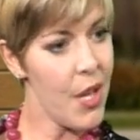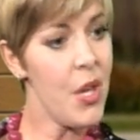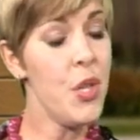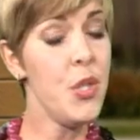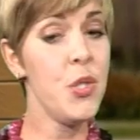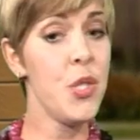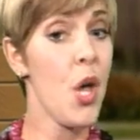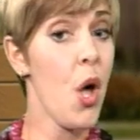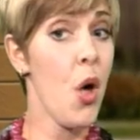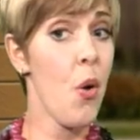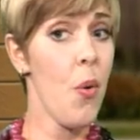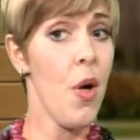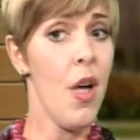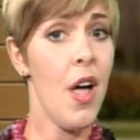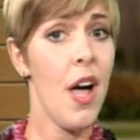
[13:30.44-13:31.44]

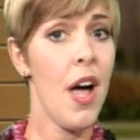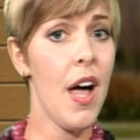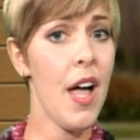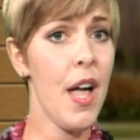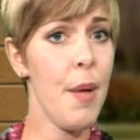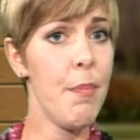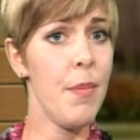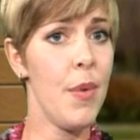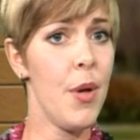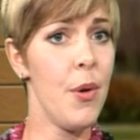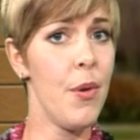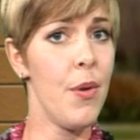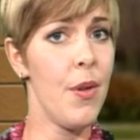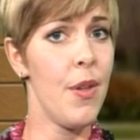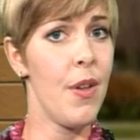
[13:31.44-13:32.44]
So
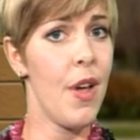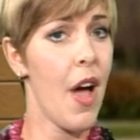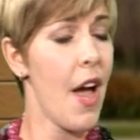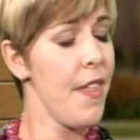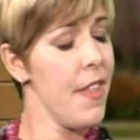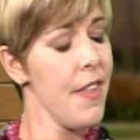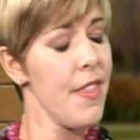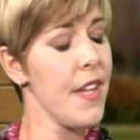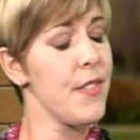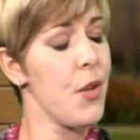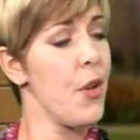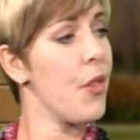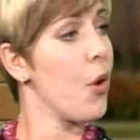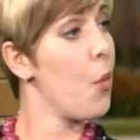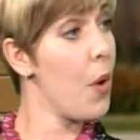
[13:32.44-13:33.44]
I think that's
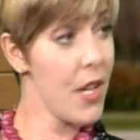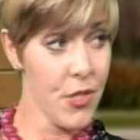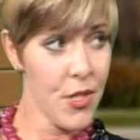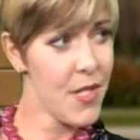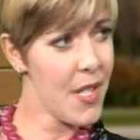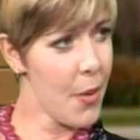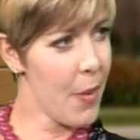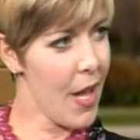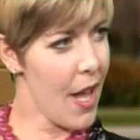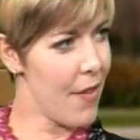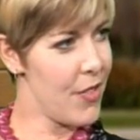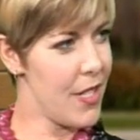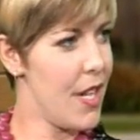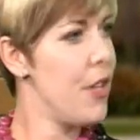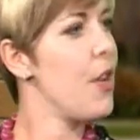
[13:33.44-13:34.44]
all the questions that we
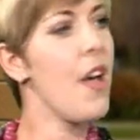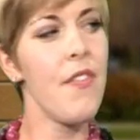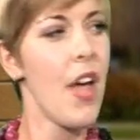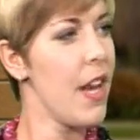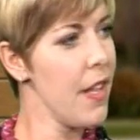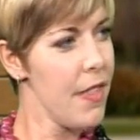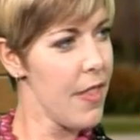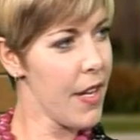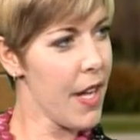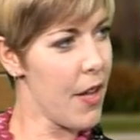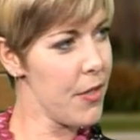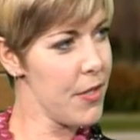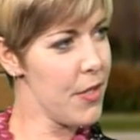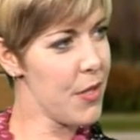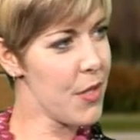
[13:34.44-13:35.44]
have today. Do you have anything
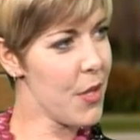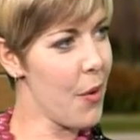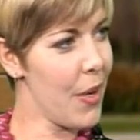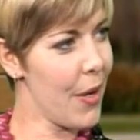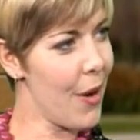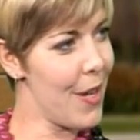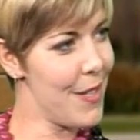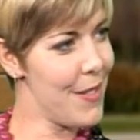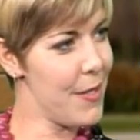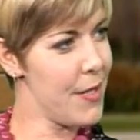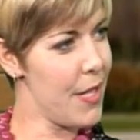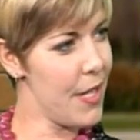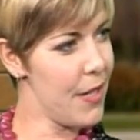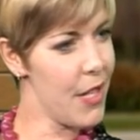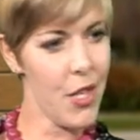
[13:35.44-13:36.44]
else that's going on in the
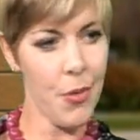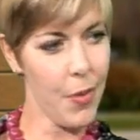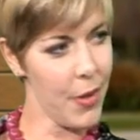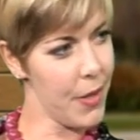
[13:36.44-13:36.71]
city that you're real